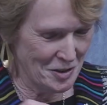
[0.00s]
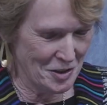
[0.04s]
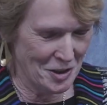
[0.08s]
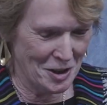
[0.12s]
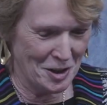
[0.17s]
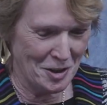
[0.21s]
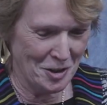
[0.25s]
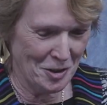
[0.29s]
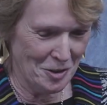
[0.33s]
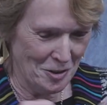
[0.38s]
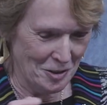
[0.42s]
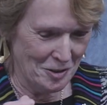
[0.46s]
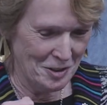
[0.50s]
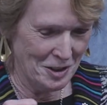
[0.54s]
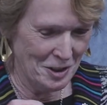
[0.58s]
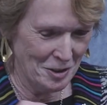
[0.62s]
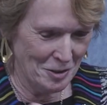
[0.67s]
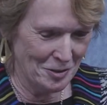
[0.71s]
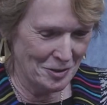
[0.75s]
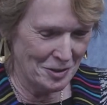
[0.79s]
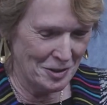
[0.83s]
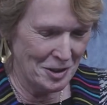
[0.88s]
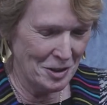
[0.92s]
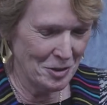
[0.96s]
article, and
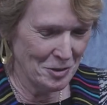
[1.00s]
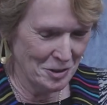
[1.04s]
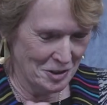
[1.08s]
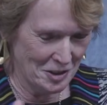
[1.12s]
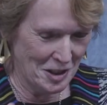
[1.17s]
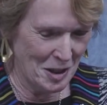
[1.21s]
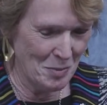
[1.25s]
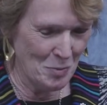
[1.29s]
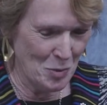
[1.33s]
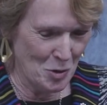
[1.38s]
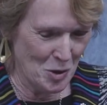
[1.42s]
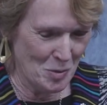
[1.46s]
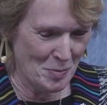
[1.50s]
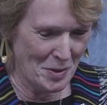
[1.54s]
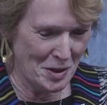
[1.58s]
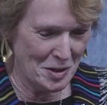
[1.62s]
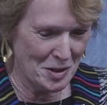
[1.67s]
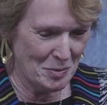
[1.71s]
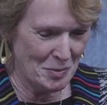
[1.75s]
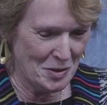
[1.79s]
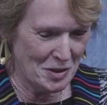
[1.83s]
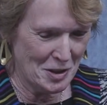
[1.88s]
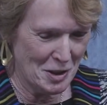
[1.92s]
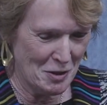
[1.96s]
he'll, he'll say more about it
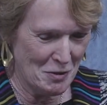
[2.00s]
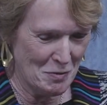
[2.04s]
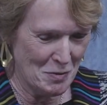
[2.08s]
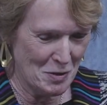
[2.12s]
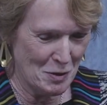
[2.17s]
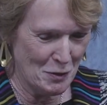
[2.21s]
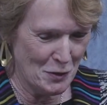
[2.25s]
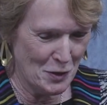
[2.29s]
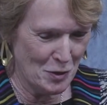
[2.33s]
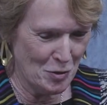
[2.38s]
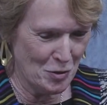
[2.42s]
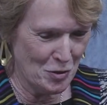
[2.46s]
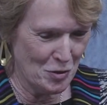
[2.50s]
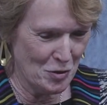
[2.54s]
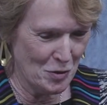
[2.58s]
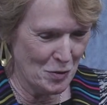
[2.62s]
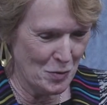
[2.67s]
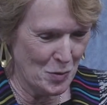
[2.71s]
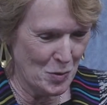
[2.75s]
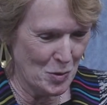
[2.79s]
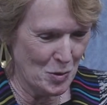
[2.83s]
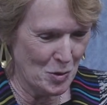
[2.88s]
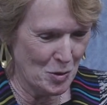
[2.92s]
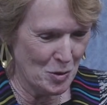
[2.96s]
himself, about the future of
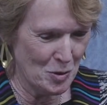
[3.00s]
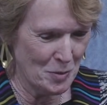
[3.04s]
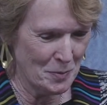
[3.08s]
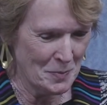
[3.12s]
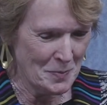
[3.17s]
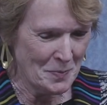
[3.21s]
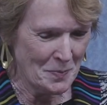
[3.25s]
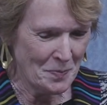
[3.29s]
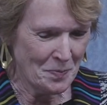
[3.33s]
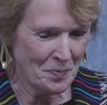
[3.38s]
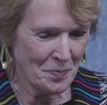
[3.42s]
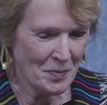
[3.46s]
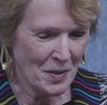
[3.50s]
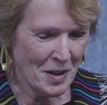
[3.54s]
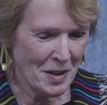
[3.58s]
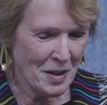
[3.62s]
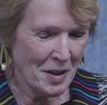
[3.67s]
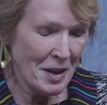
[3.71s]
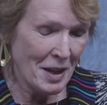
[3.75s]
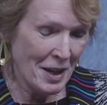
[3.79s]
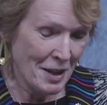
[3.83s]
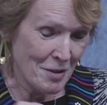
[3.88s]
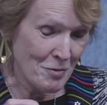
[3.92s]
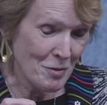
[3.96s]
war
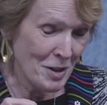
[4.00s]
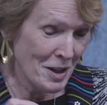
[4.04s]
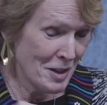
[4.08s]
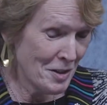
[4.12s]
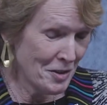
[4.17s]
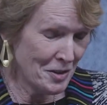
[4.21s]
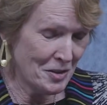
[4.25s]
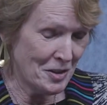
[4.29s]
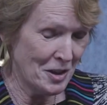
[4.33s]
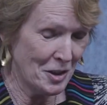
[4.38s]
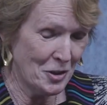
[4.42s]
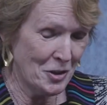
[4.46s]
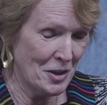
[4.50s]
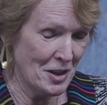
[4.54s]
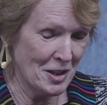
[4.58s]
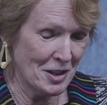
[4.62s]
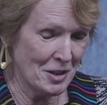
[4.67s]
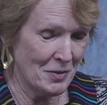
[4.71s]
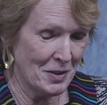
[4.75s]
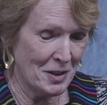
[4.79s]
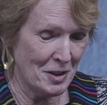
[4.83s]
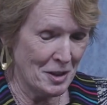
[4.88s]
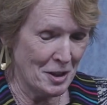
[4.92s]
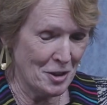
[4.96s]
and raises, I think, a
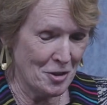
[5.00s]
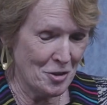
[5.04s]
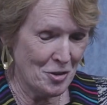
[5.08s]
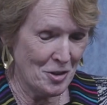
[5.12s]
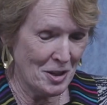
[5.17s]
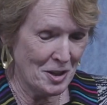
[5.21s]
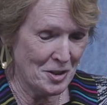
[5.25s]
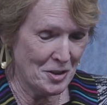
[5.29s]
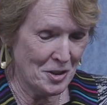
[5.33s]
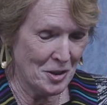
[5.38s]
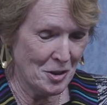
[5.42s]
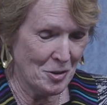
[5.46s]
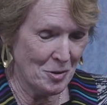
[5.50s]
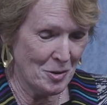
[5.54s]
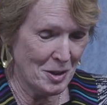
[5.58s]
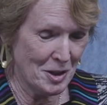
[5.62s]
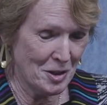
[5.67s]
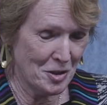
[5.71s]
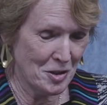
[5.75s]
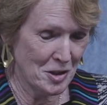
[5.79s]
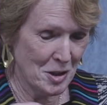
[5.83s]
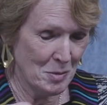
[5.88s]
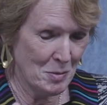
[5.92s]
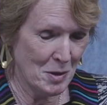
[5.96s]
very interesting
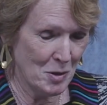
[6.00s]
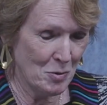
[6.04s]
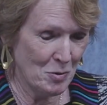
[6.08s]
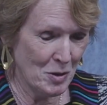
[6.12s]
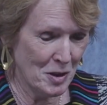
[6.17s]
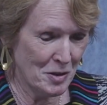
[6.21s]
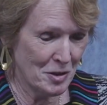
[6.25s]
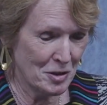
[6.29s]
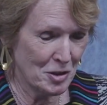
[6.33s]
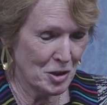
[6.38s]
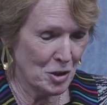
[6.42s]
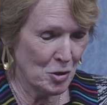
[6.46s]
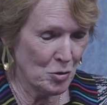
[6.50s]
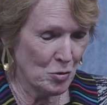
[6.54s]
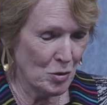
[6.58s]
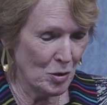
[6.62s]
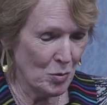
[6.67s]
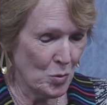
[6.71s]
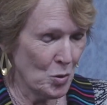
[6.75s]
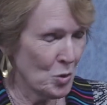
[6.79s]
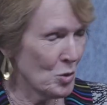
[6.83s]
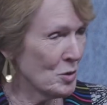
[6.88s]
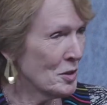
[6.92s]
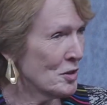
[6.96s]
question about whether total
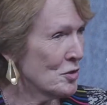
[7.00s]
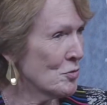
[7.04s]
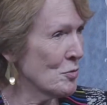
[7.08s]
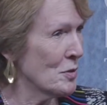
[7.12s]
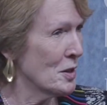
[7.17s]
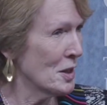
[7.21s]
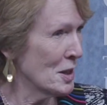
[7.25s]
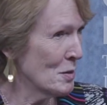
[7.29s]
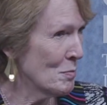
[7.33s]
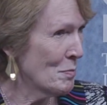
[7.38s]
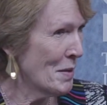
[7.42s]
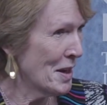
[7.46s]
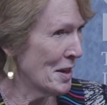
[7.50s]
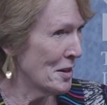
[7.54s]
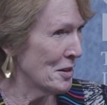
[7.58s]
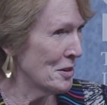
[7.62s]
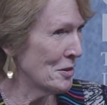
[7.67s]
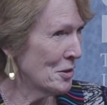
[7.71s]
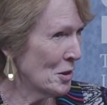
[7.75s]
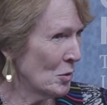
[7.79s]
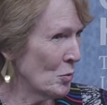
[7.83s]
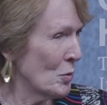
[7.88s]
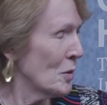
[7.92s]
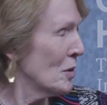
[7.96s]
war has really meant
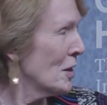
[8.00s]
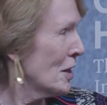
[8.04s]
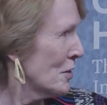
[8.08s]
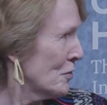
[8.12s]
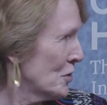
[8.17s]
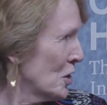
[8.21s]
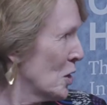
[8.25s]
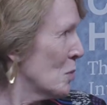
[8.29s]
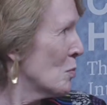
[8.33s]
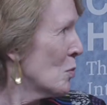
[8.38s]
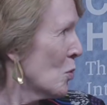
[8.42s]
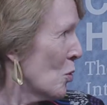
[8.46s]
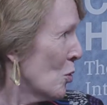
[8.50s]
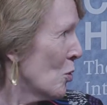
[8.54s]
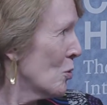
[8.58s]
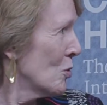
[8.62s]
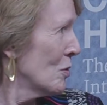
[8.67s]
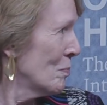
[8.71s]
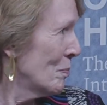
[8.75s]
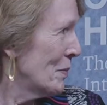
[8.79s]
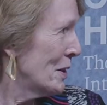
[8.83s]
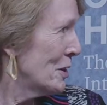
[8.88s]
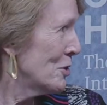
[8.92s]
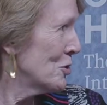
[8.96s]
that we'll have no more
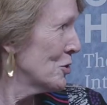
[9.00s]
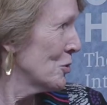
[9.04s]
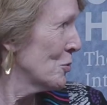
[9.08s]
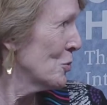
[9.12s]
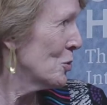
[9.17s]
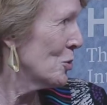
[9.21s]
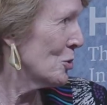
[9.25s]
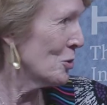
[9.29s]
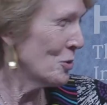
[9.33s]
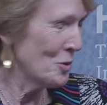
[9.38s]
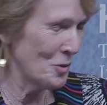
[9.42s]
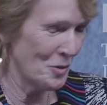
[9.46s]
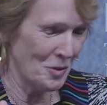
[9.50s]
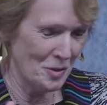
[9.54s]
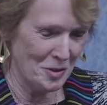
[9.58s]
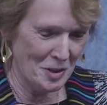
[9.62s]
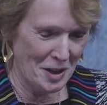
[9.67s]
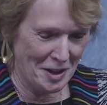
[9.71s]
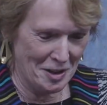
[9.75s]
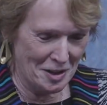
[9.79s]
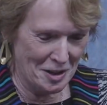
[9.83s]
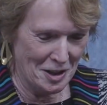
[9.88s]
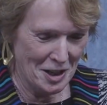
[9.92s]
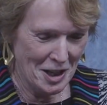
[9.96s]
major wars. And,
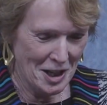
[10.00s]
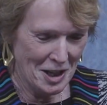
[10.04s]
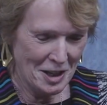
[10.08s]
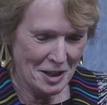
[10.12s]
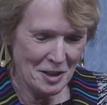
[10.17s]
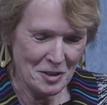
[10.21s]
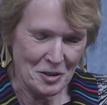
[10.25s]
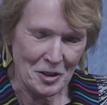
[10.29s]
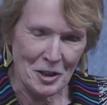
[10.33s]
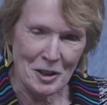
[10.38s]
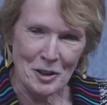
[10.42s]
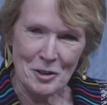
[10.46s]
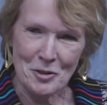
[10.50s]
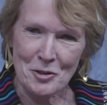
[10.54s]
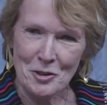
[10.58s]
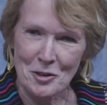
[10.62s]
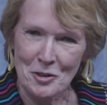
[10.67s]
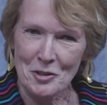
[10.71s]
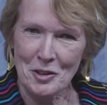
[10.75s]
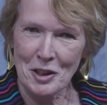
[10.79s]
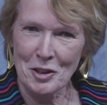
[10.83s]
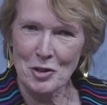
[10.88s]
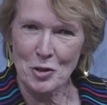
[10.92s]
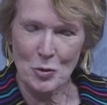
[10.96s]
and his
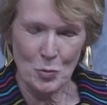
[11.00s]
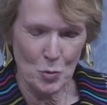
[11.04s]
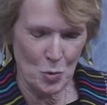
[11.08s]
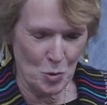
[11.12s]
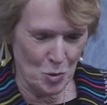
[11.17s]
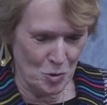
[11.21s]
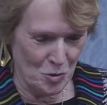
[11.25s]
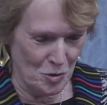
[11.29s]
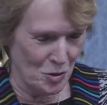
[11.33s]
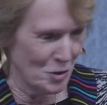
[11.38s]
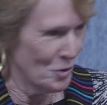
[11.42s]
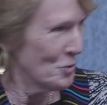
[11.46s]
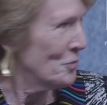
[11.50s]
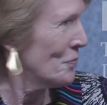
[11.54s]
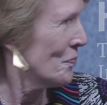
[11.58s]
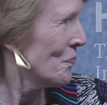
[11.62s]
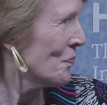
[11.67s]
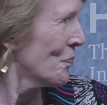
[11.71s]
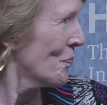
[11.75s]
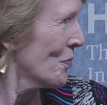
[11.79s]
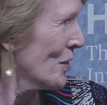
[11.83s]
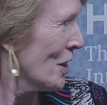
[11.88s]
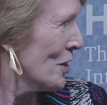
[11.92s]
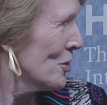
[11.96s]
answers, I should warn you,
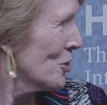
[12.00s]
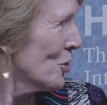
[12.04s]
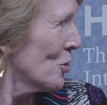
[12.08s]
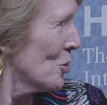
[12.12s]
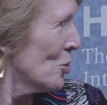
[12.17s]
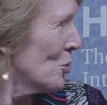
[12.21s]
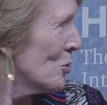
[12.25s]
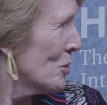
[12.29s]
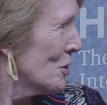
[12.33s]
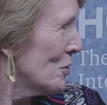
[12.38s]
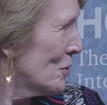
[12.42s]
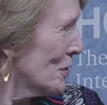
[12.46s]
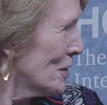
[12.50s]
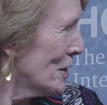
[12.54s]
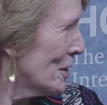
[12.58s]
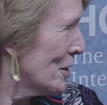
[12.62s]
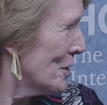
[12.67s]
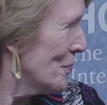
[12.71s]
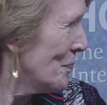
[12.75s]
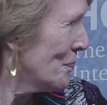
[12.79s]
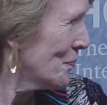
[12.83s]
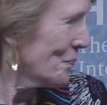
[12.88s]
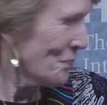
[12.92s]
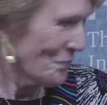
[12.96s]
are not always very
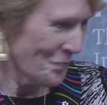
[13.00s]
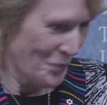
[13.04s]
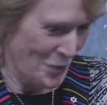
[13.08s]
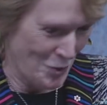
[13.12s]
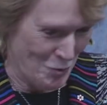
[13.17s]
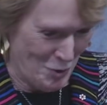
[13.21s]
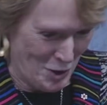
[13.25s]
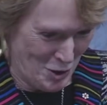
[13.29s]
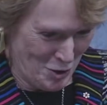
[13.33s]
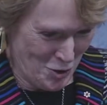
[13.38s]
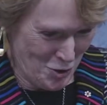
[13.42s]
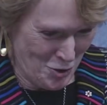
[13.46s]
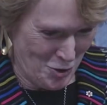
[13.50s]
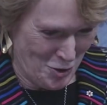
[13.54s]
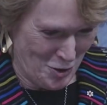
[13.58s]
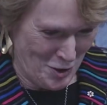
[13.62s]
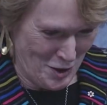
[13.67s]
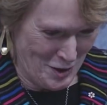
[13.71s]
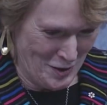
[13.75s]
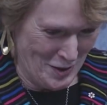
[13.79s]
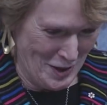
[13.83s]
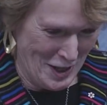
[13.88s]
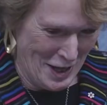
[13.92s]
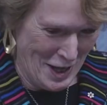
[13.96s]

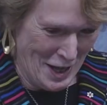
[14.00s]
reassuring.